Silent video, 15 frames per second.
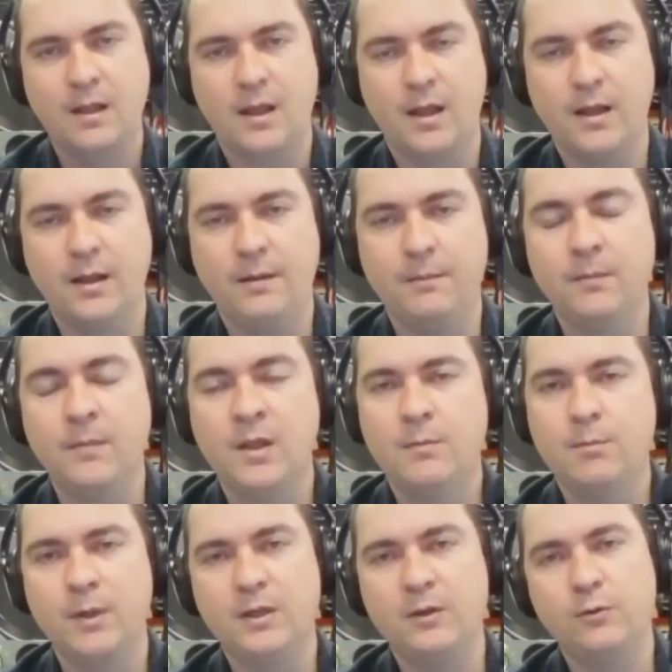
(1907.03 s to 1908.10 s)

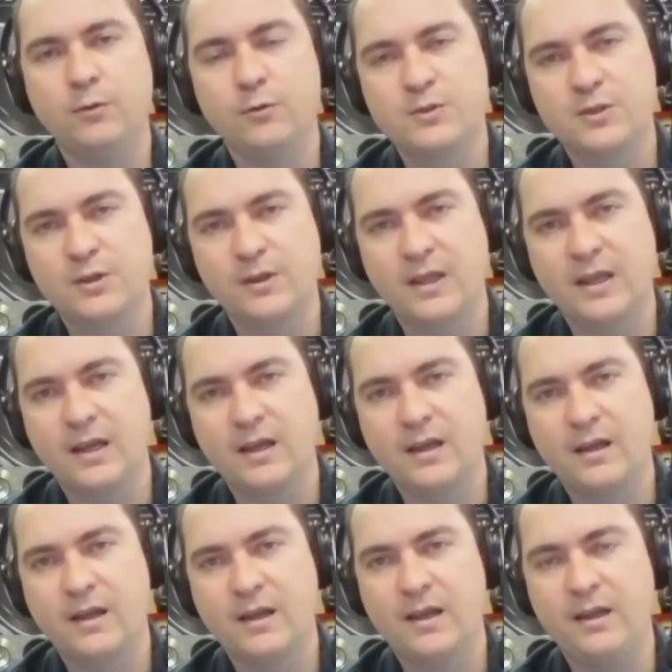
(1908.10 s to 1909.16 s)
But you also get
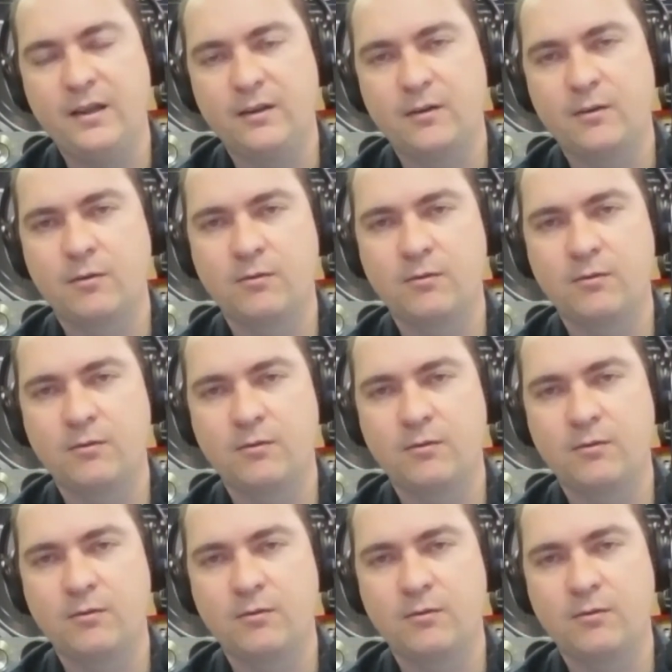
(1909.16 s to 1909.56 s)
a